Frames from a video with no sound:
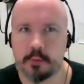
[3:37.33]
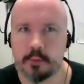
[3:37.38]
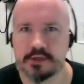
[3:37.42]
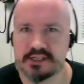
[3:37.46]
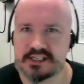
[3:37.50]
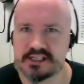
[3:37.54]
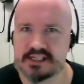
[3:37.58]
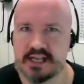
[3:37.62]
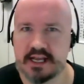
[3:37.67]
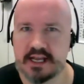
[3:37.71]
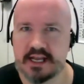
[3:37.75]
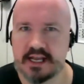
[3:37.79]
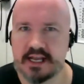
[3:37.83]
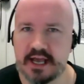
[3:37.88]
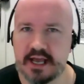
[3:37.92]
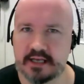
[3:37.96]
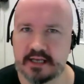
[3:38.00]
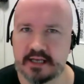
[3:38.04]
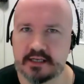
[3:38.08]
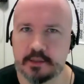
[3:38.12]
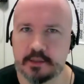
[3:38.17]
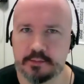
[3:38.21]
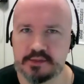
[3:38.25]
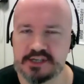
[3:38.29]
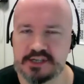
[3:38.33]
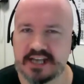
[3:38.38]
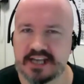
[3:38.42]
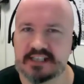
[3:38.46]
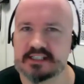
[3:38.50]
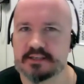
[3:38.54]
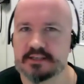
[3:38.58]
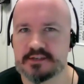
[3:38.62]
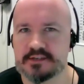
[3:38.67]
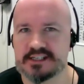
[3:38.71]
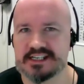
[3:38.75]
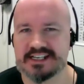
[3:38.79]
would say that
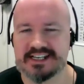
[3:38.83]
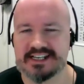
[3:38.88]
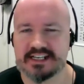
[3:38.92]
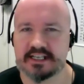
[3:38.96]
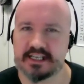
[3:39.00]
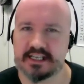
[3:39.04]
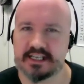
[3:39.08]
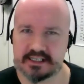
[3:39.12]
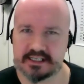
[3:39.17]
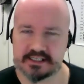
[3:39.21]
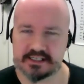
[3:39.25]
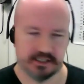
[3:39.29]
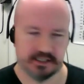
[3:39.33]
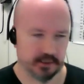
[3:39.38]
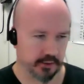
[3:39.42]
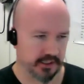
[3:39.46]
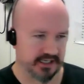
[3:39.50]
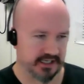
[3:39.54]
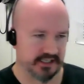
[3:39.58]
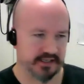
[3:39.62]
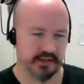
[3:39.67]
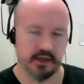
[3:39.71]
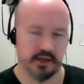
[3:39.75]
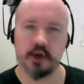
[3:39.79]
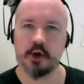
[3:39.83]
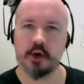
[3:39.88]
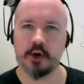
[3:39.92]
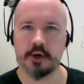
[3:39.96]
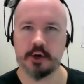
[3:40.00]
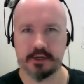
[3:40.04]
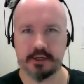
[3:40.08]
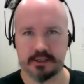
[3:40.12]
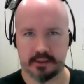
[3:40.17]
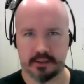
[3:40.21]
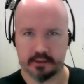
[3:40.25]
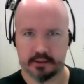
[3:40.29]
Objective-C is the
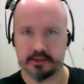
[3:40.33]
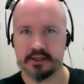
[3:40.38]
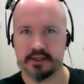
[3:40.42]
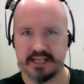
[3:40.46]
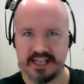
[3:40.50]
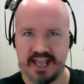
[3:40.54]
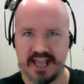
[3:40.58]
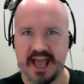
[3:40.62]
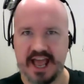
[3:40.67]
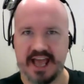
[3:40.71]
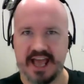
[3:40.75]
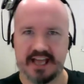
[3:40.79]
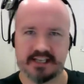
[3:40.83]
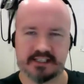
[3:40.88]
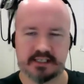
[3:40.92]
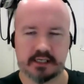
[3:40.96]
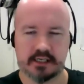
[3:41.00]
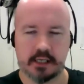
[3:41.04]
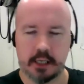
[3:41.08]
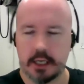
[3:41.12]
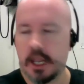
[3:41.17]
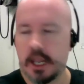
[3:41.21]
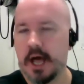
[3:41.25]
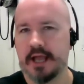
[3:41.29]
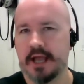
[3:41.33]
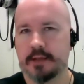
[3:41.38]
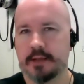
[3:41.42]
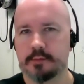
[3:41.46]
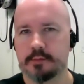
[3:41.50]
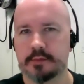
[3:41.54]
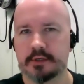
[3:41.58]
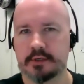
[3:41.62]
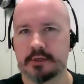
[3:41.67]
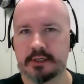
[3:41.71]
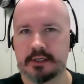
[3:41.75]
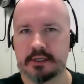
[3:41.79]
hurdle that you had to
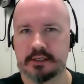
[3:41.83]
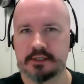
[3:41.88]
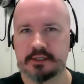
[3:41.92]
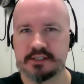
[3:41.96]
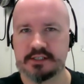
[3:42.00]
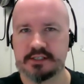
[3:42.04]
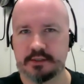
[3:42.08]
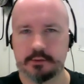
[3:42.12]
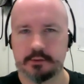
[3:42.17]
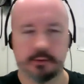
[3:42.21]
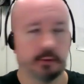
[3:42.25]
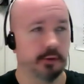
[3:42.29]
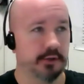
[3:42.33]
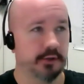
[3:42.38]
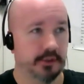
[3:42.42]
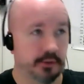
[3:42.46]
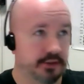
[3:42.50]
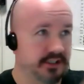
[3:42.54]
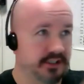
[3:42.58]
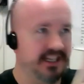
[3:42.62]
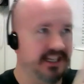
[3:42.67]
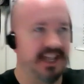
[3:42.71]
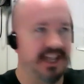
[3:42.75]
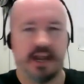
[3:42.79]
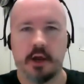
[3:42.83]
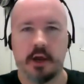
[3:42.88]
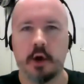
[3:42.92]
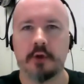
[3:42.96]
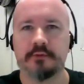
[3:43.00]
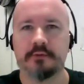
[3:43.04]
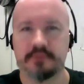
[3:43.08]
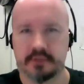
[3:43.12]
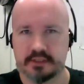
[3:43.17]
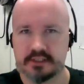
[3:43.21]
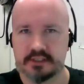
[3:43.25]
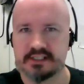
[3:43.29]
climb to get
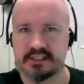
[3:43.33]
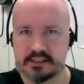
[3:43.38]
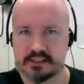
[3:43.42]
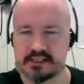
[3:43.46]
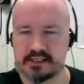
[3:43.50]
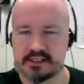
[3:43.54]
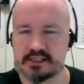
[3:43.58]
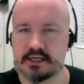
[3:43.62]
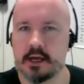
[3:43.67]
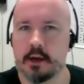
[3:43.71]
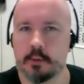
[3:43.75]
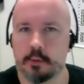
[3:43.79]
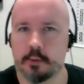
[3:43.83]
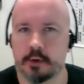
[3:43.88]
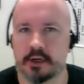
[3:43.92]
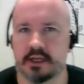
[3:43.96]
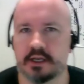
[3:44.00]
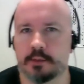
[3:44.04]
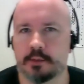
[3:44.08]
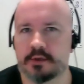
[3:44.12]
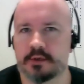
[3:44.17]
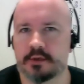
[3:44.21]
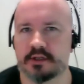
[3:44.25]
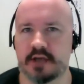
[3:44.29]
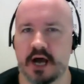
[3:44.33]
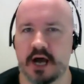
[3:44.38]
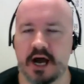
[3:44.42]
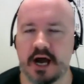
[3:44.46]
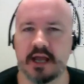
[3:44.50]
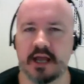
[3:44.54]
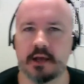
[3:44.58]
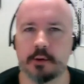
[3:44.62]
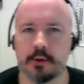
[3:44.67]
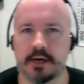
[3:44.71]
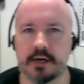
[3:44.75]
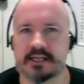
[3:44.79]
over to start working with
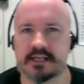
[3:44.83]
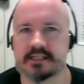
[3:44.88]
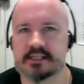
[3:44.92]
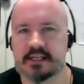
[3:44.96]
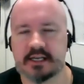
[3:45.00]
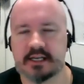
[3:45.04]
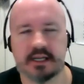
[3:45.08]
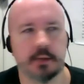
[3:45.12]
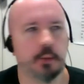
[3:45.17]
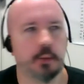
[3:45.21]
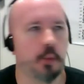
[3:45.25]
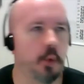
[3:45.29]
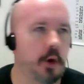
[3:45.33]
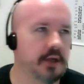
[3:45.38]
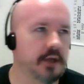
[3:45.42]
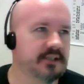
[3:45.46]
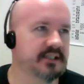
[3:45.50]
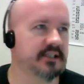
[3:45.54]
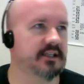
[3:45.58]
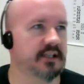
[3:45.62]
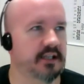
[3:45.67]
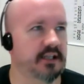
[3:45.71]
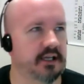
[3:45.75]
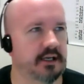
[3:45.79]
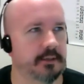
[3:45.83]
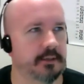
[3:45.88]
iOS, and it wasn't.